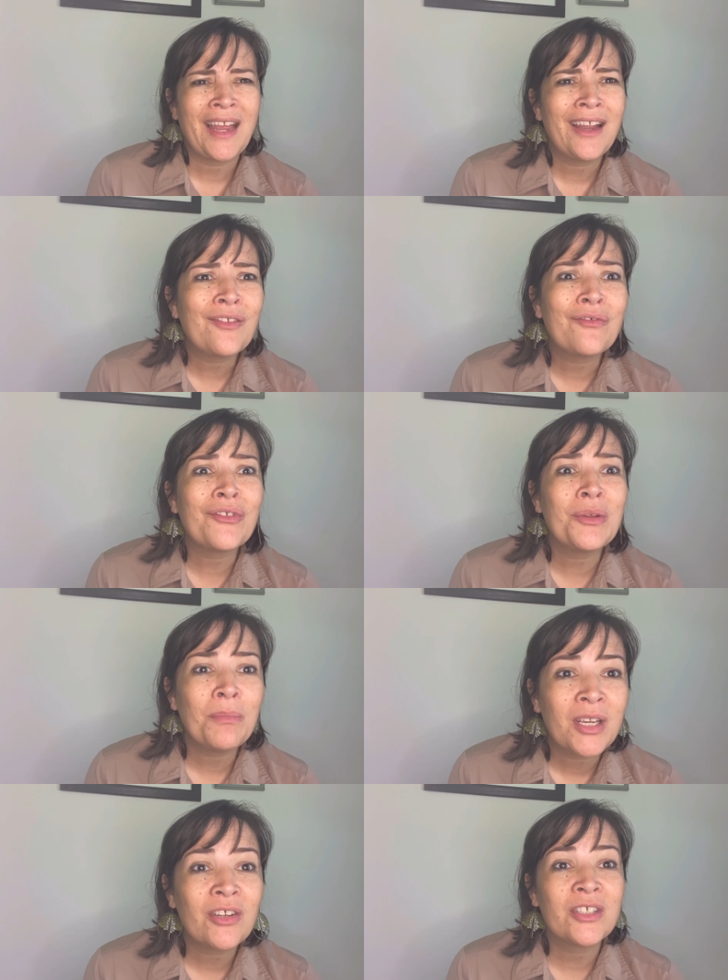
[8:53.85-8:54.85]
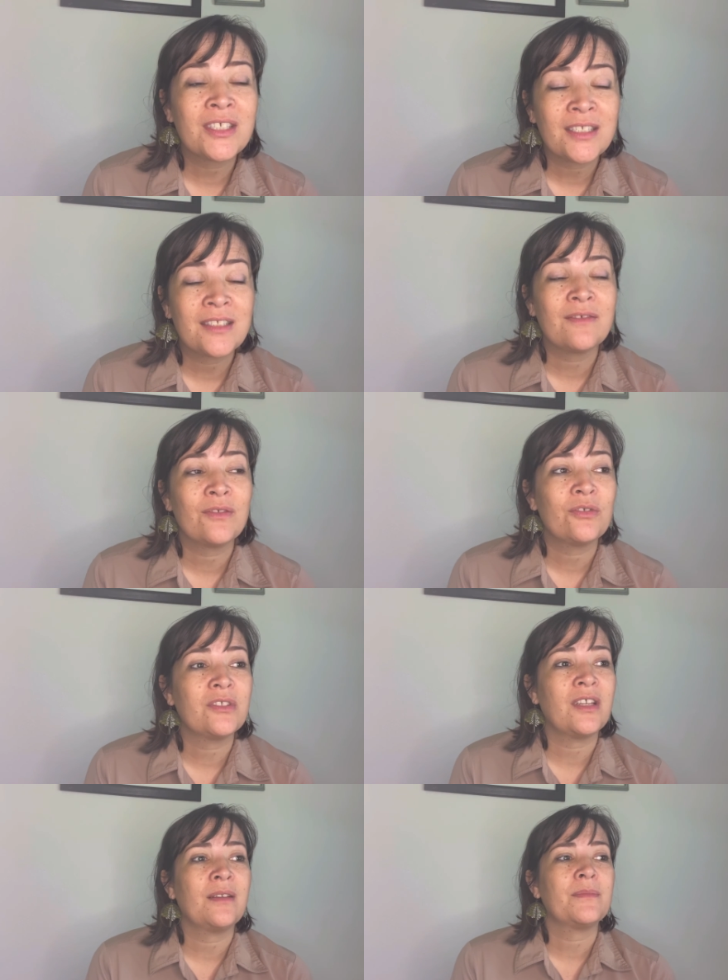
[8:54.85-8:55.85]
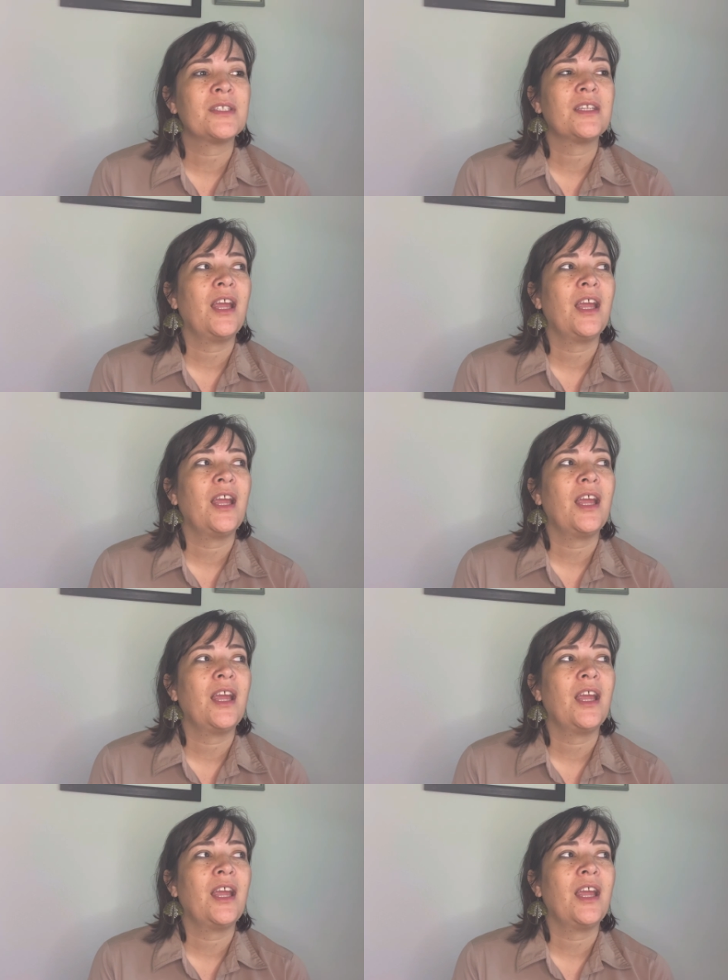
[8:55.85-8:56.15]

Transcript: Every marriage has difficult times.